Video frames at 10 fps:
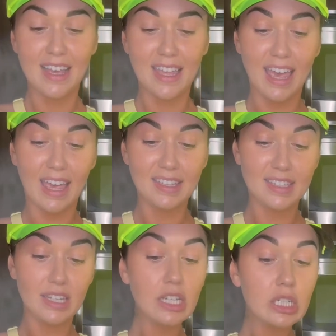
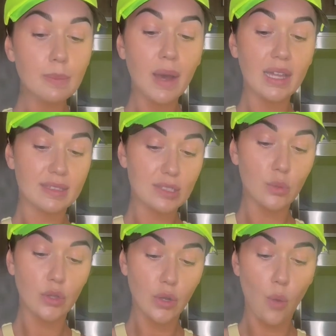case here, but so
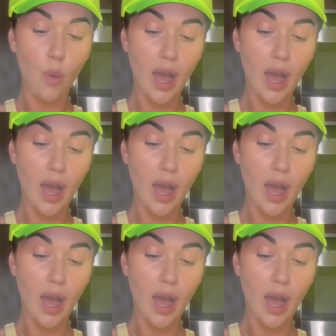you know,